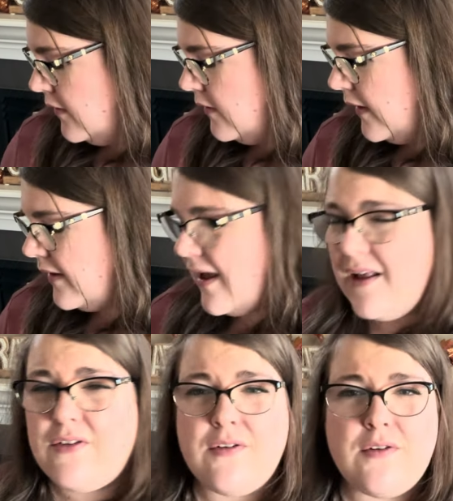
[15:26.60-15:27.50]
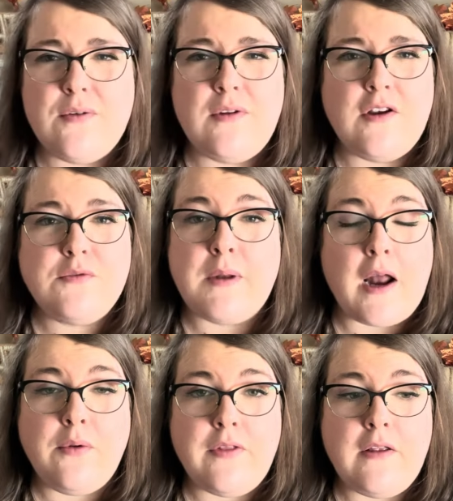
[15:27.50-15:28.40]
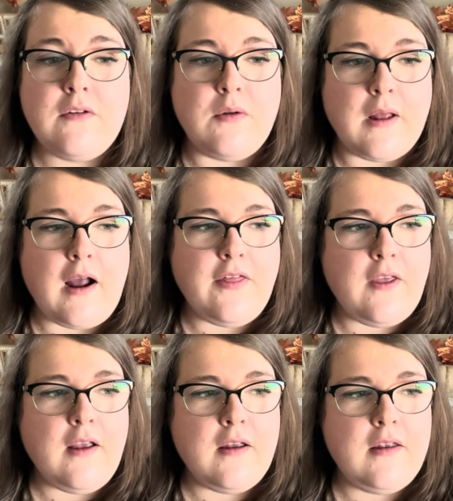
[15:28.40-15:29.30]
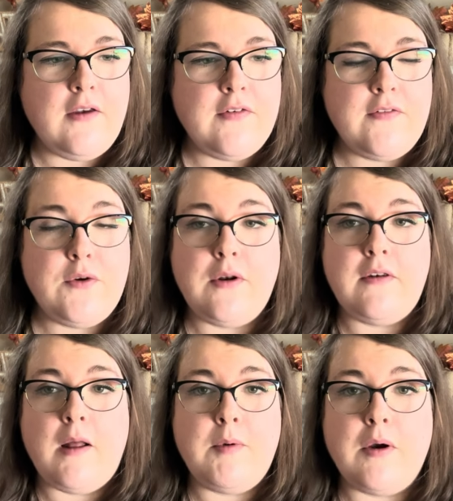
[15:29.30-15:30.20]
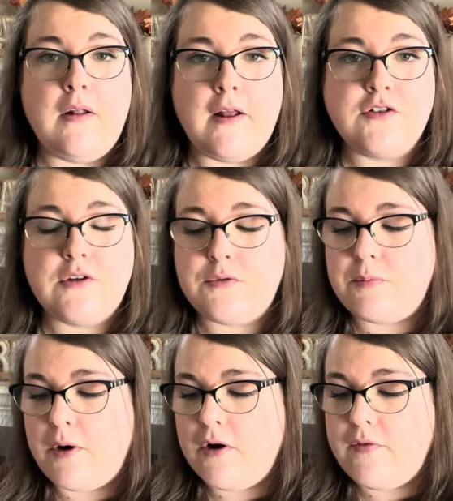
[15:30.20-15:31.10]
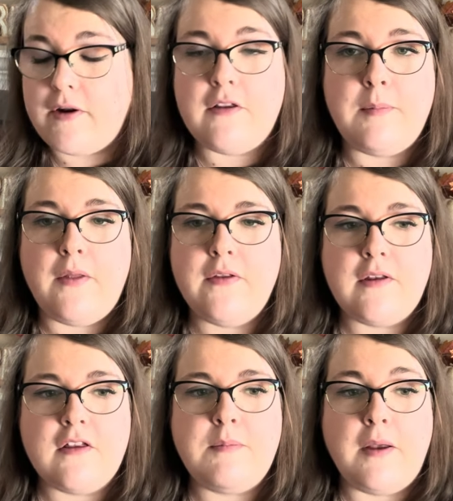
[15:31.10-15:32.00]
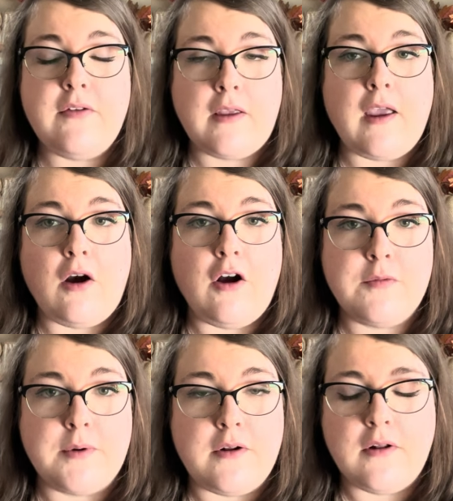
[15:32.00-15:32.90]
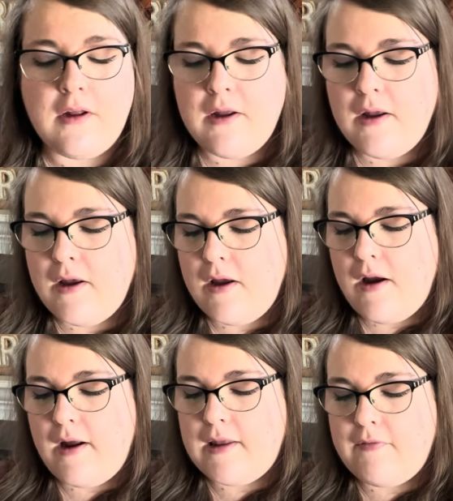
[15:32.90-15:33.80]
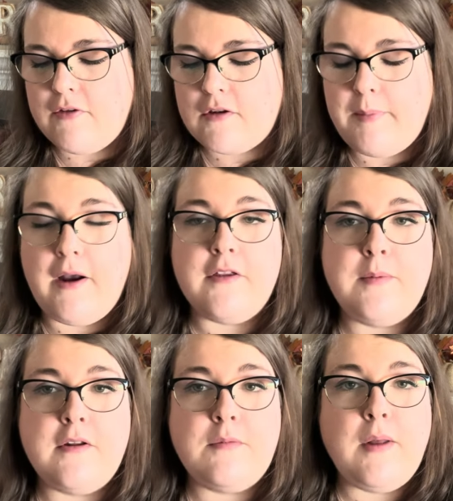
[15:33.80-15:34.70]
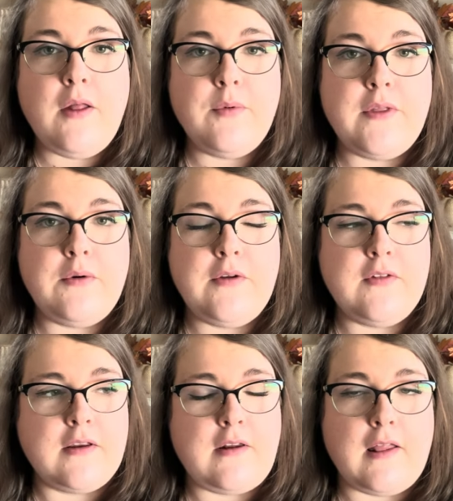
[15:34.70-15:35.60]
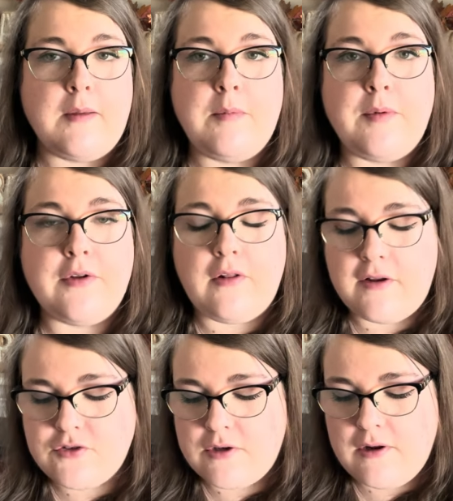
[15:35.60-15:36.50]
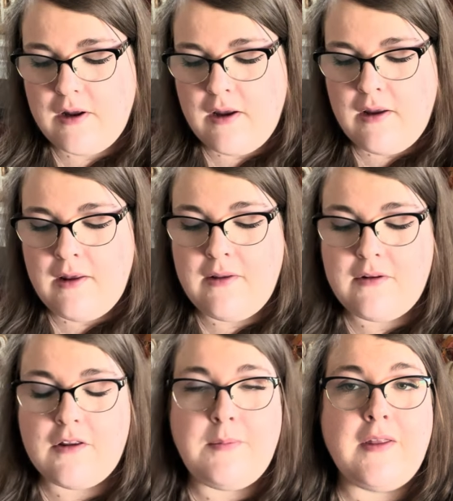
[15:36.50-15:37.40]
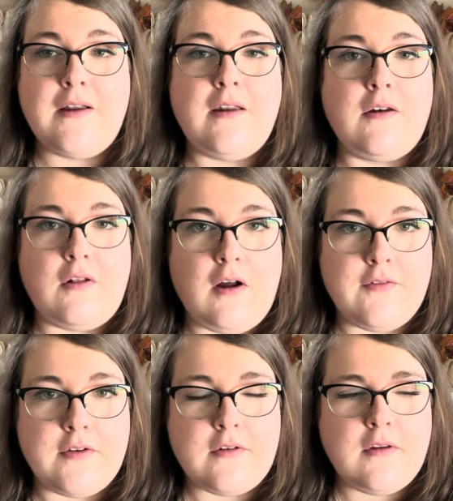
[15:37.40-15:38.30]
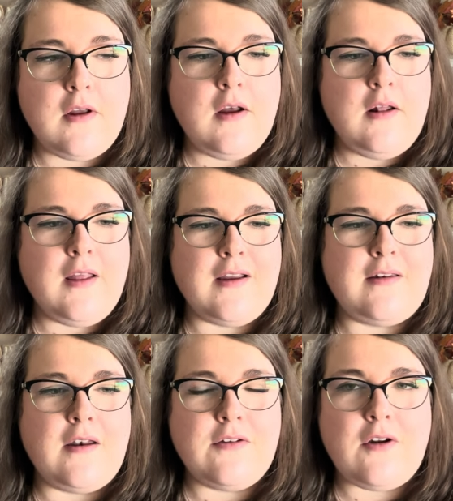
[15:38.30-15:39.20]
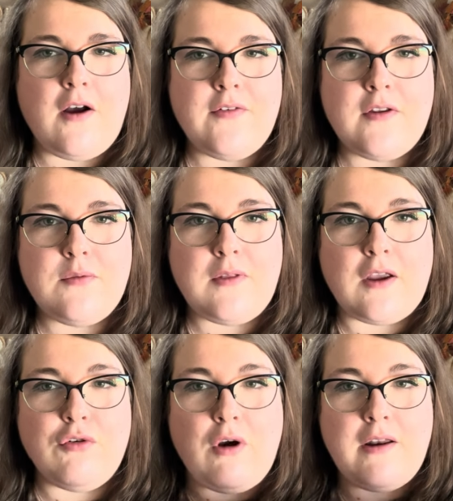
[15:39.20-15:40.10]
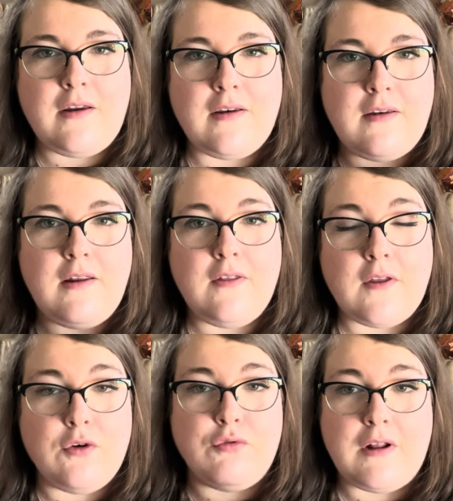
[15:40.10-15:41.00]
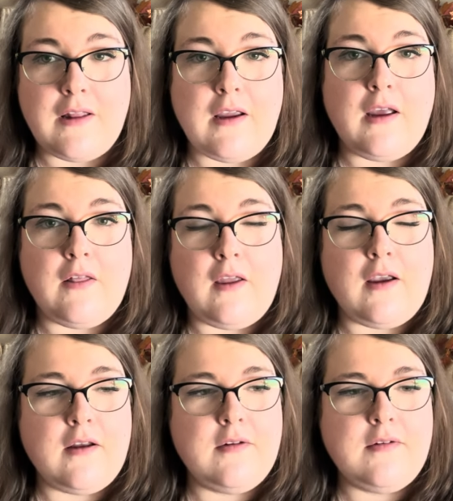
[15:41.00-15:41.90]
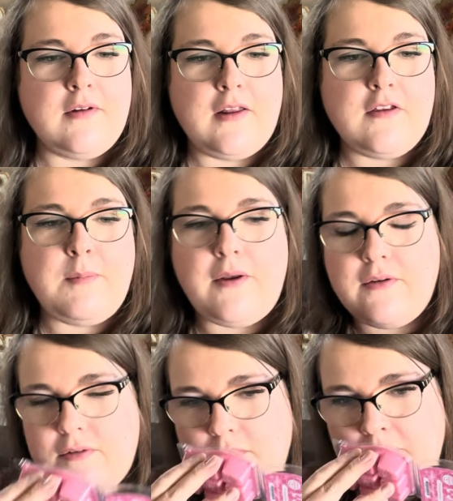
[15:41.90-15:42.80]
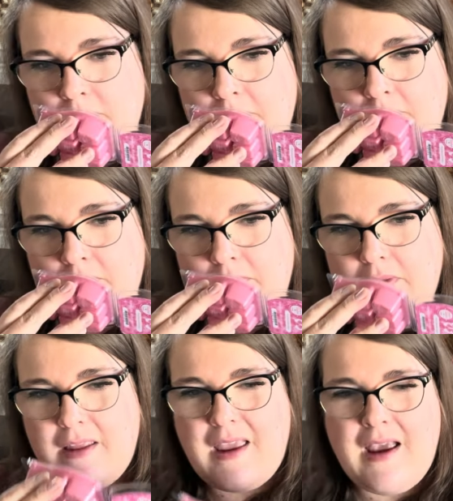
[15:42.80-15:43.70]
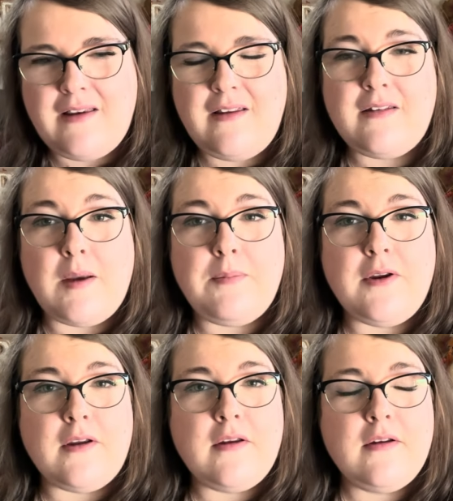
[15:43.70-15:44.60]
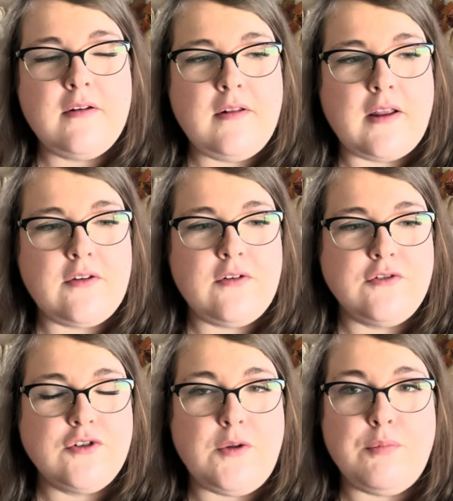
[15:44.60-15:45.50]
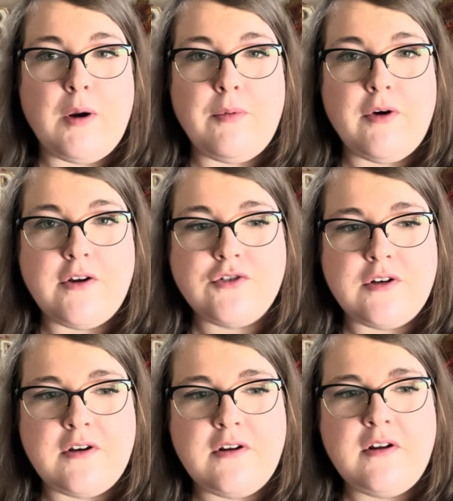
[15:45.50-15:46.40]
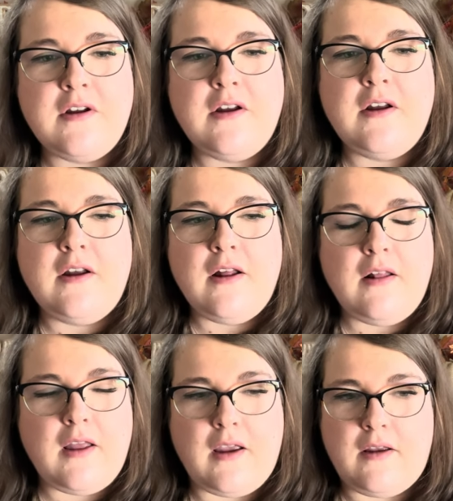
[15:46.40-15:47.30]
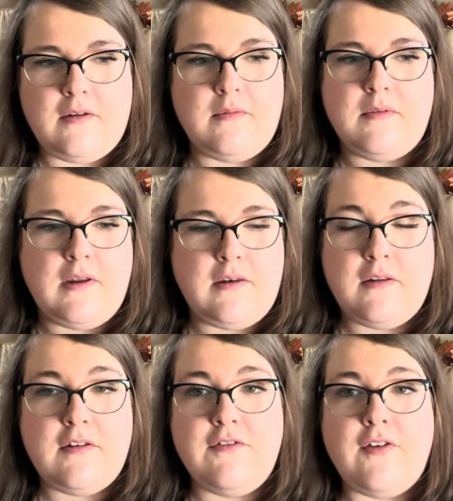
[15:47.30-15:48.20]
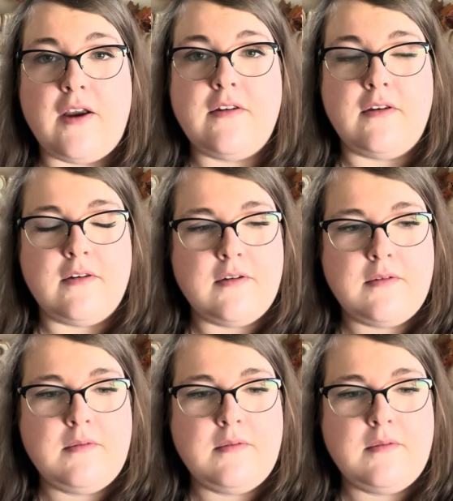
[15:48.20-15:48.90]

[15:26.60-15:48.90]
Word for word: like cancer association, but I don't think so. Like I think even if you didn't tell me what collection this was part of and I smelled this, it smells like a hospital. I gave this to my husband to smell without even like telling him about the collection. He said it smelled like a dental office. Like a dentist office with like grinding teeth and drilling and like it smells like antiseptic, like surgical preparation, like disinfectant,